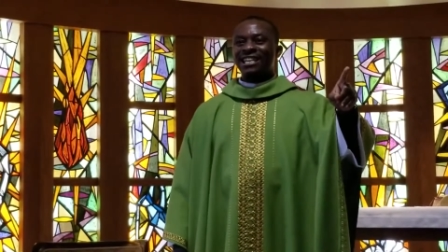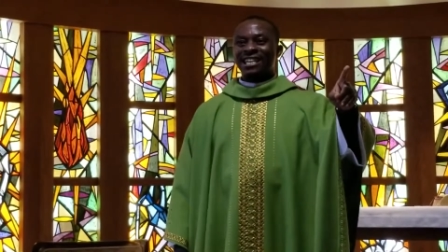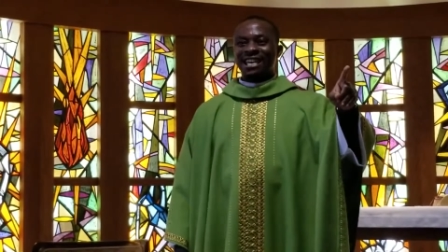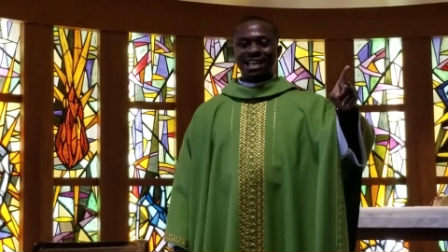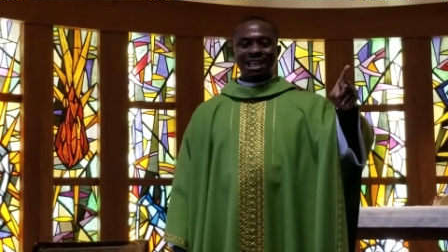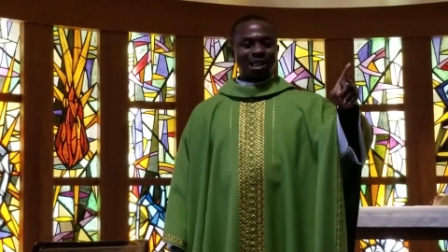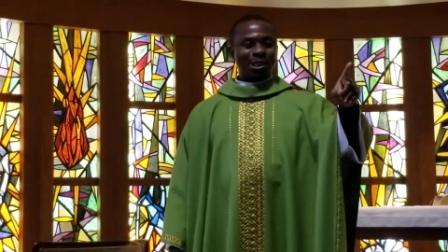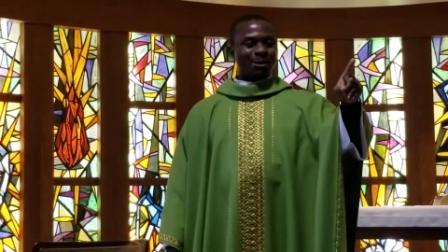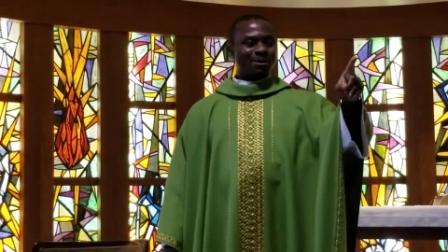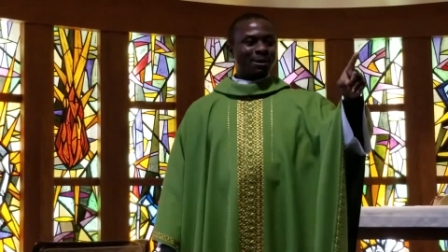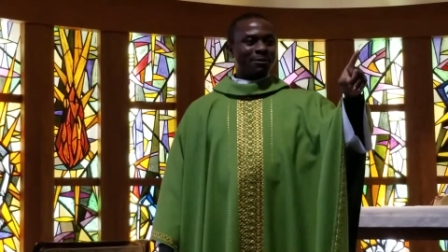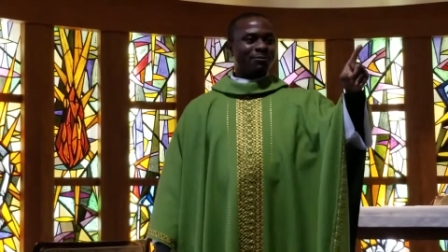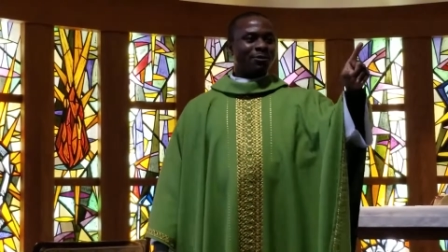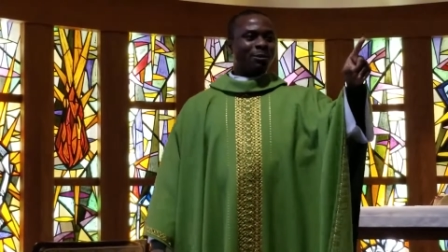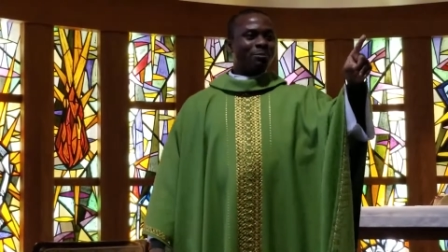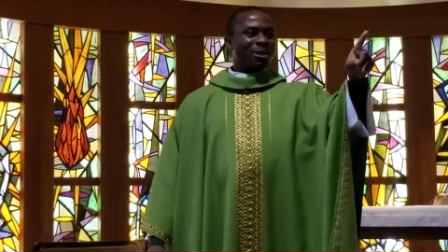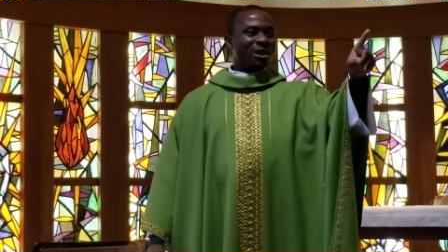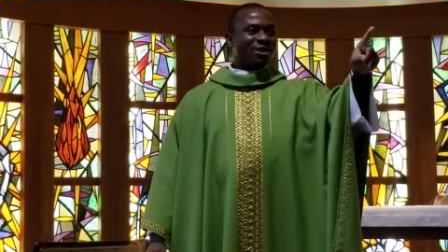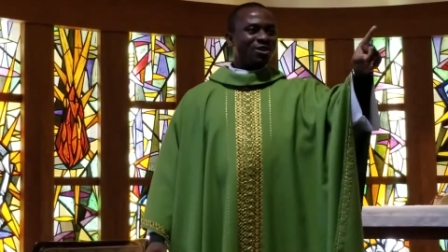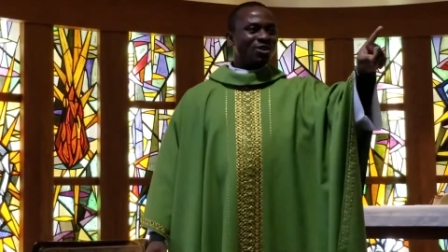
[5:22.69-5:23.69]
that is
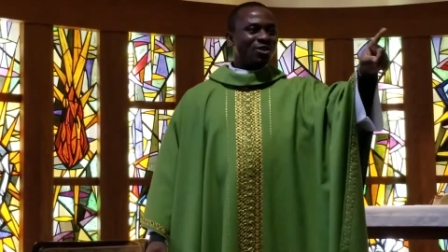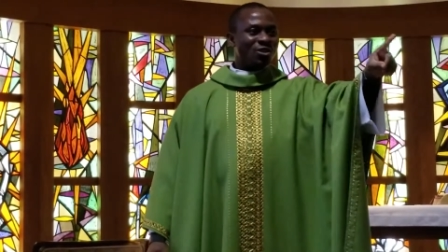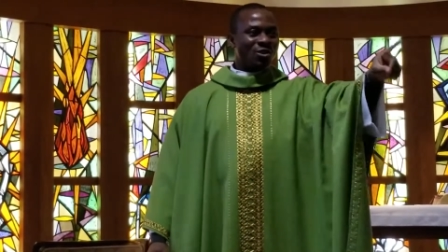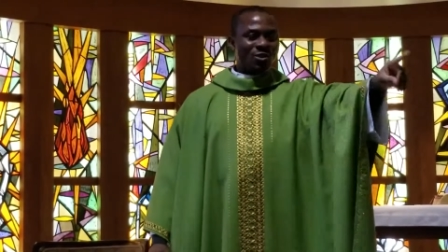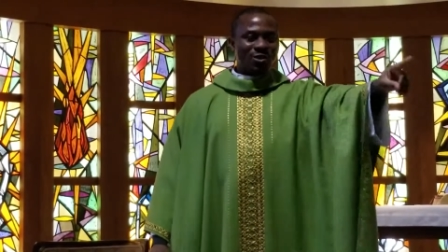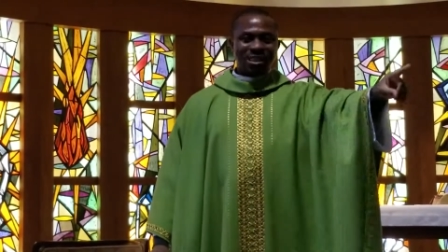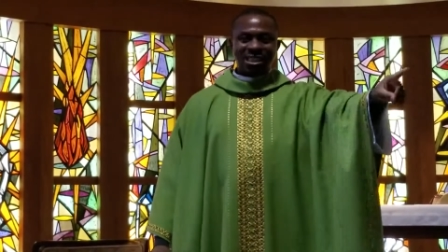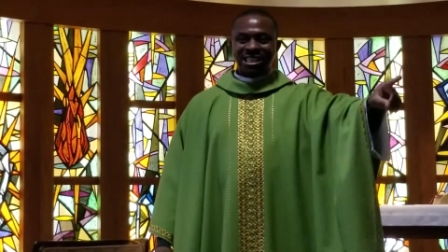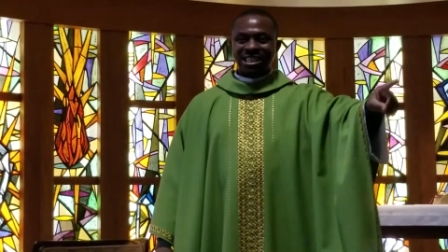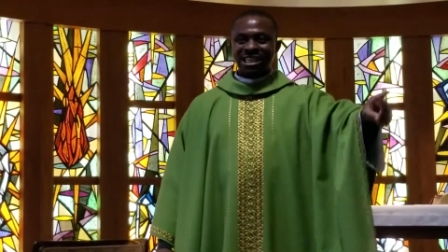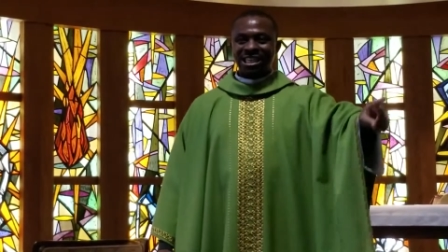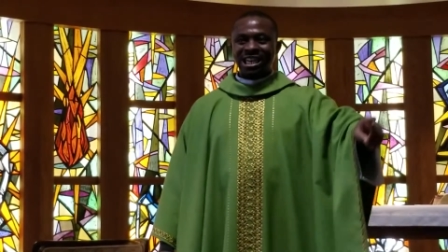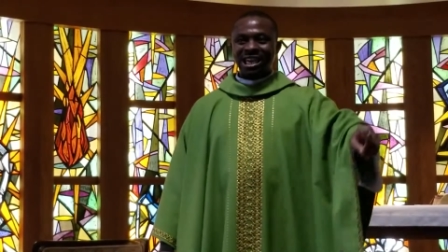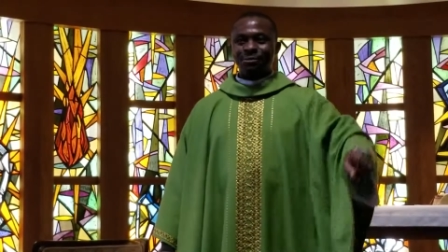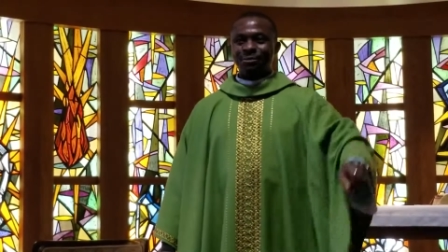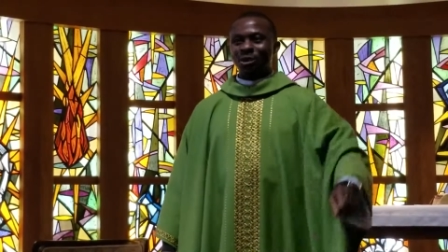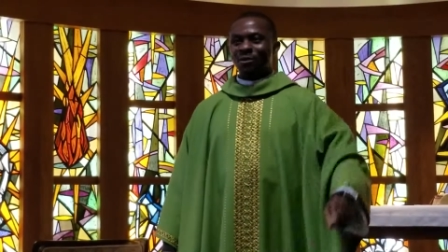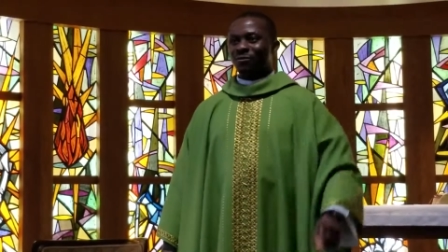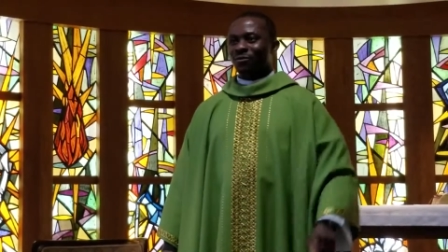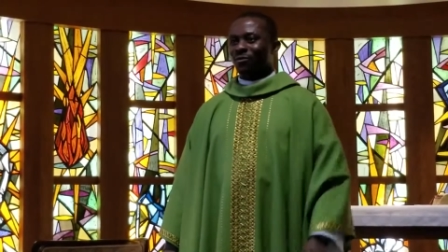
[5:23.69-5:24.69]
performing good in the
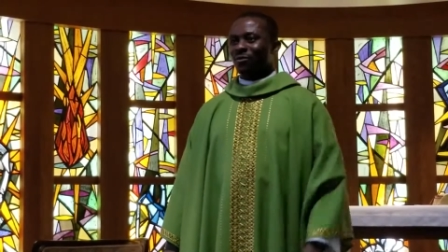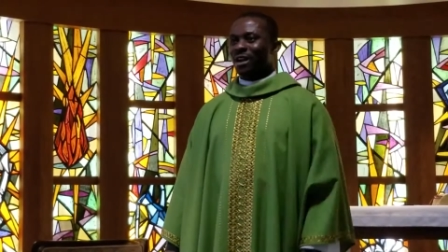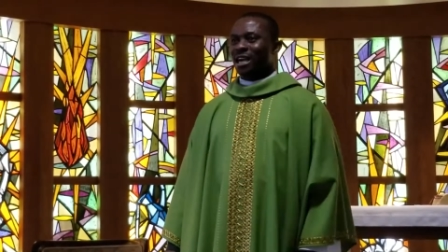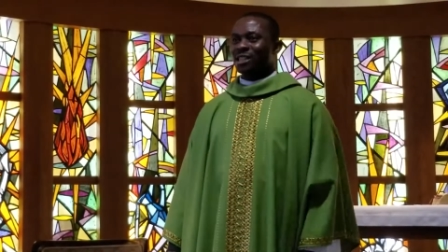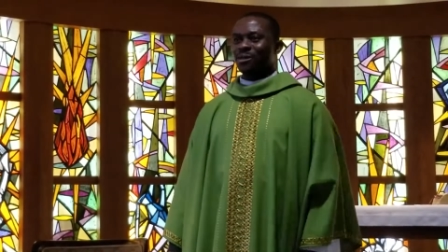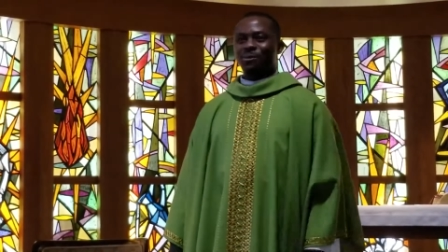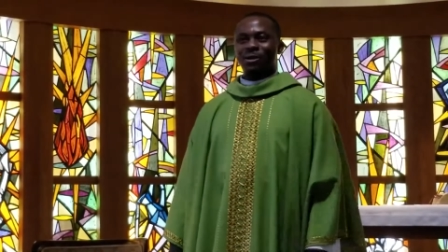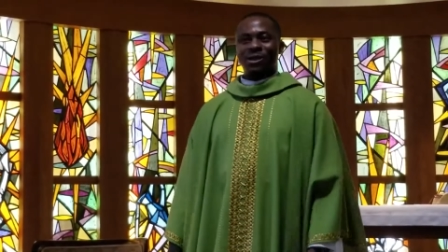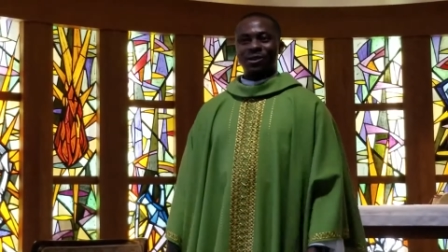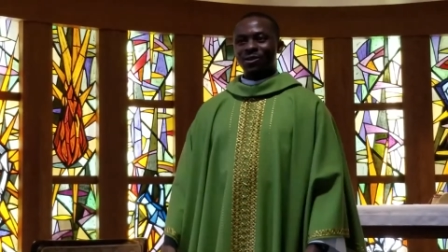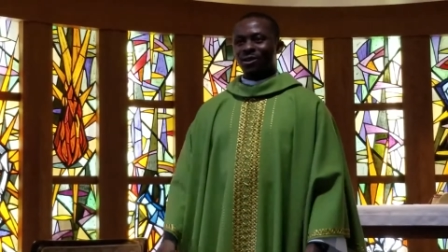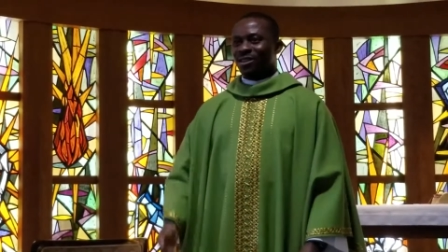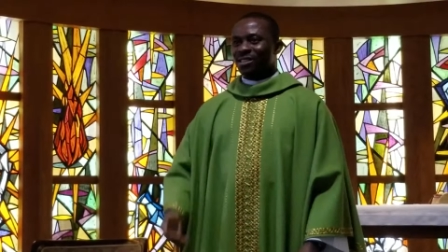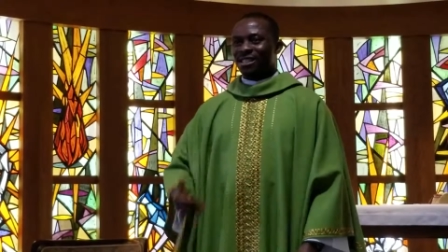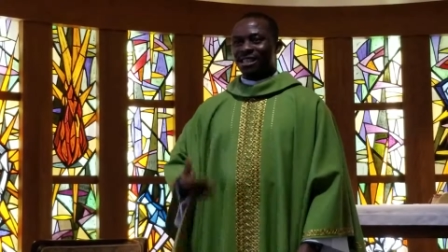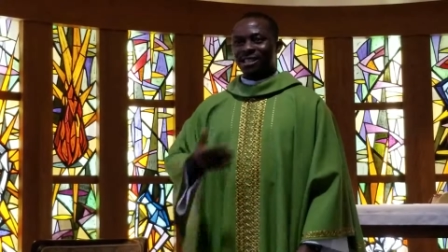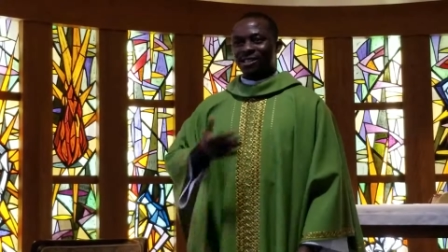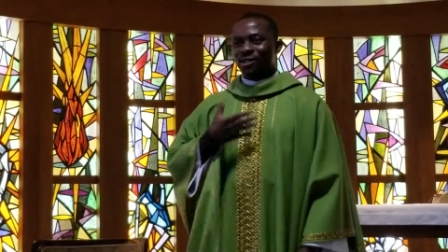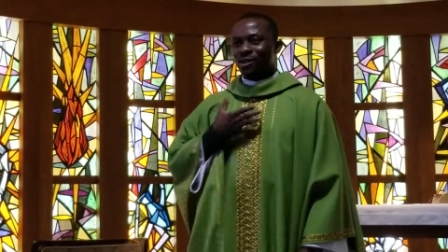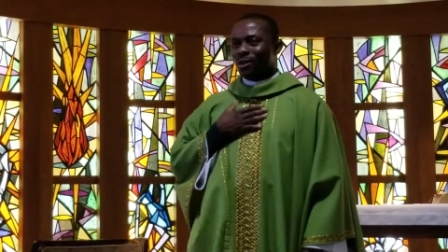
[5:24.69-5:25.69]
name of Christ
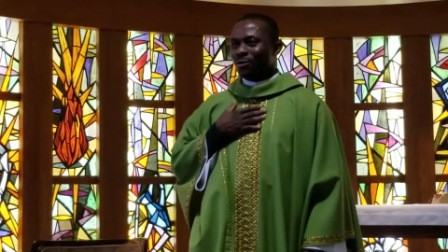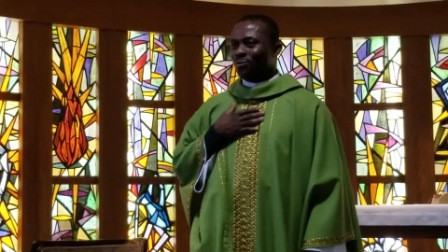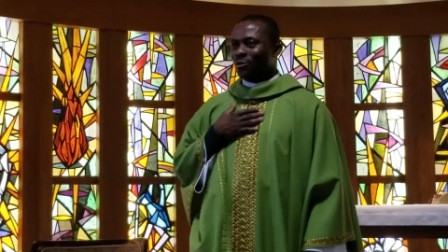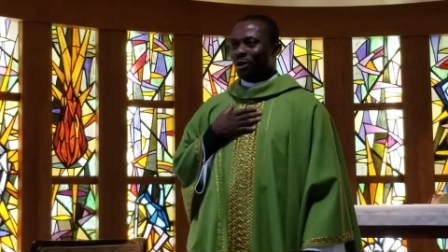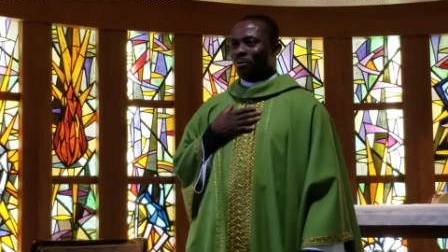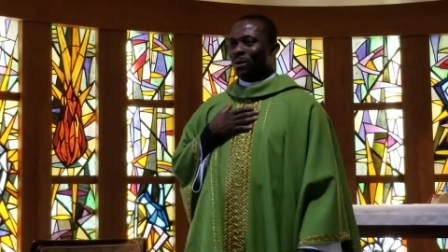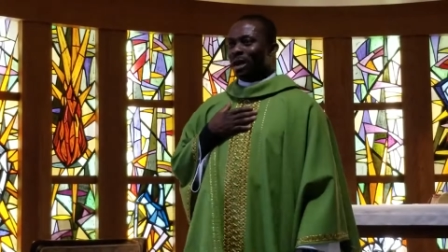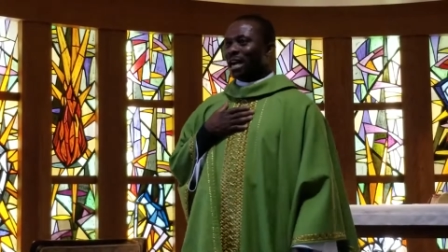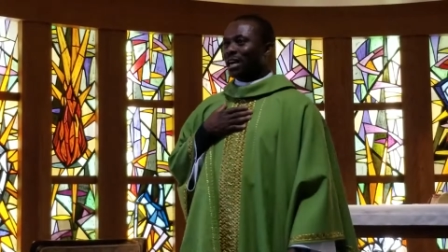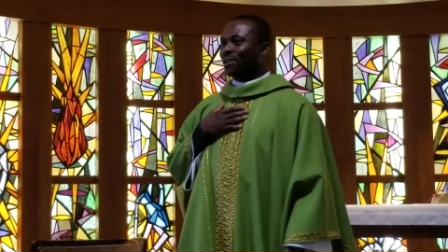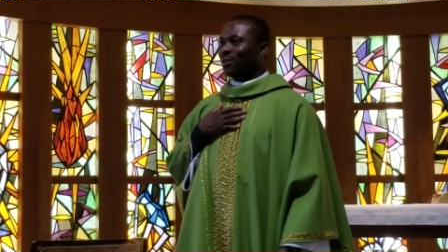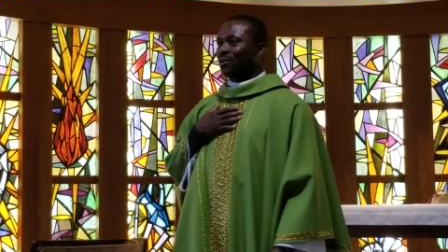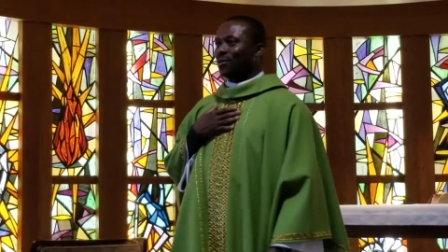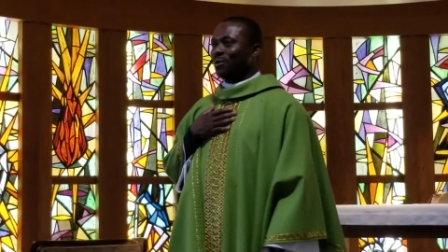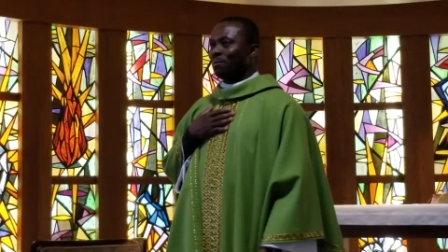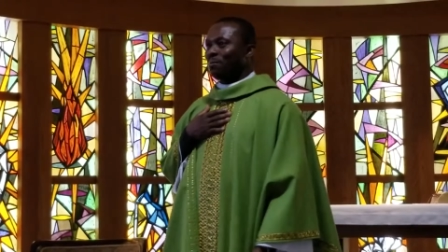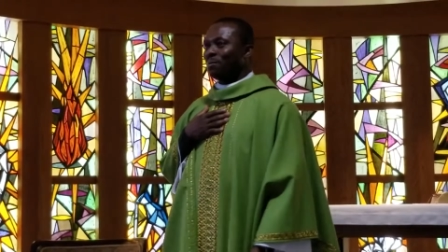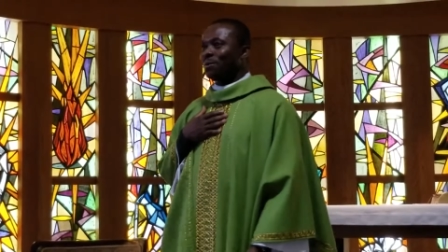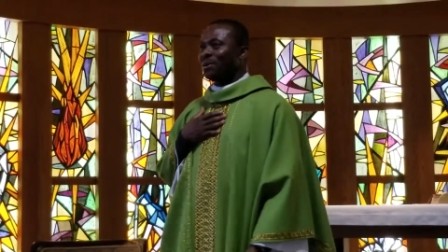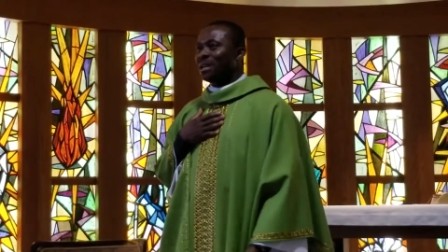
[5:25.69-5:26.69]
because he's not from our
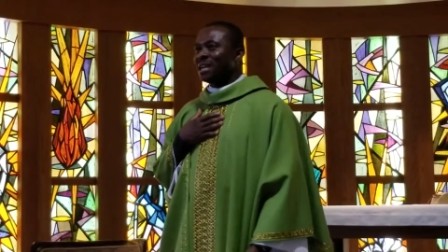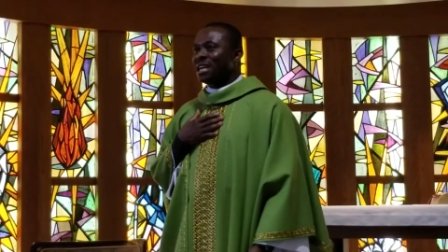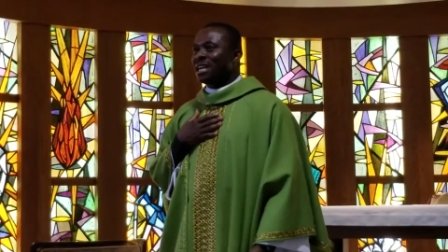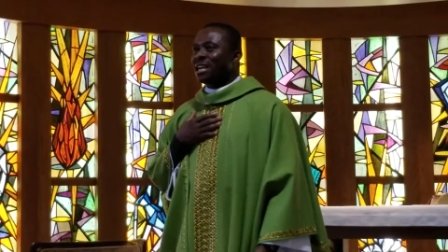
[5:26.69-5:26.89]
group.